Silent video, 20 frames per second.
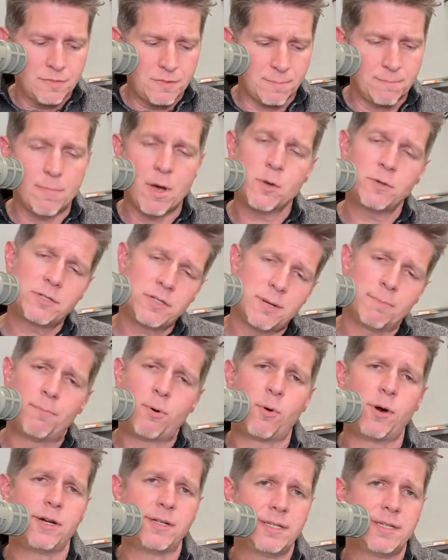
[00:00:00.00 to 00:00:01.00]
The most
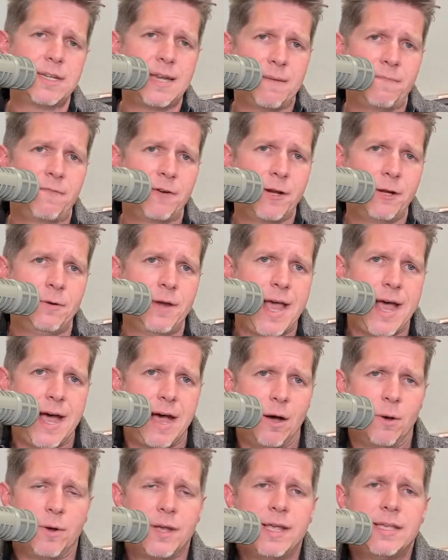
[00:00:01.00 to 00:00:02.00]
important step for you
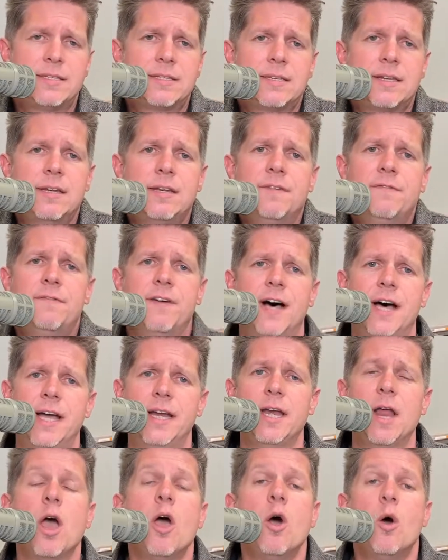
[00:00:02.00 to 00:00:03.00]
now is to
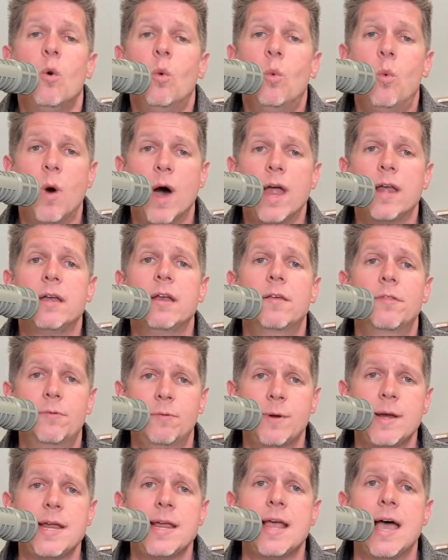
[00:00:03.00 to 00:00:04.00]
define what
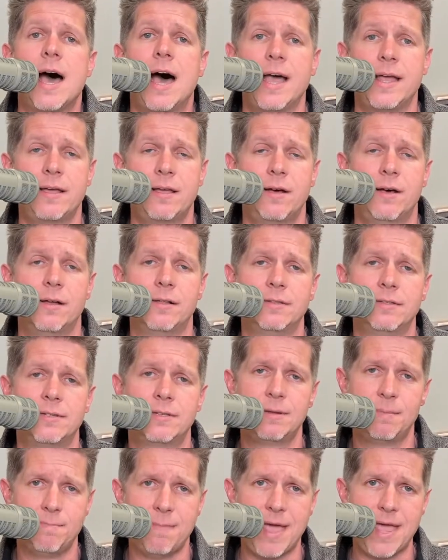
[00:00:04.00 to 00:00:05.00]
3 icons
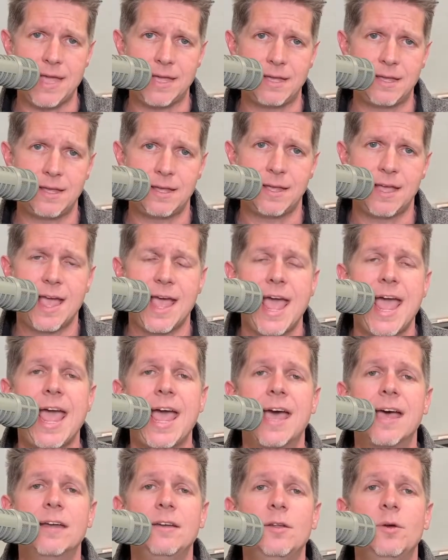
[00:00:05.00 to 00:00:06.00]
to make
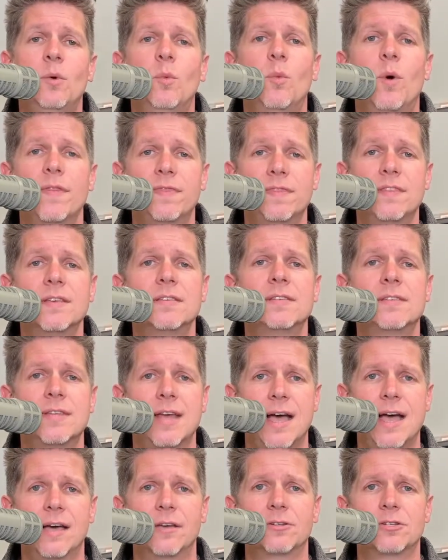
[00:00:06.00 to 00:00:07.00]
and what the
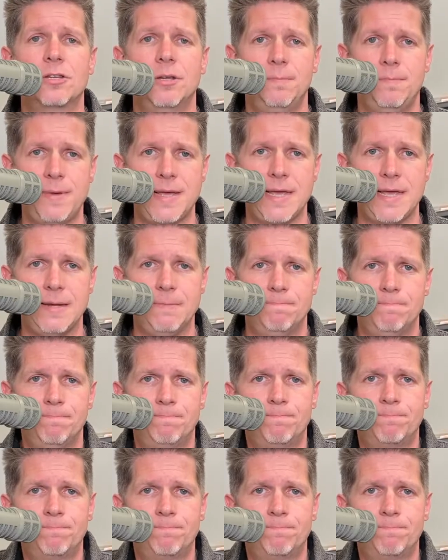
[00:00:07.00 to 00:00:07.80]
style should be.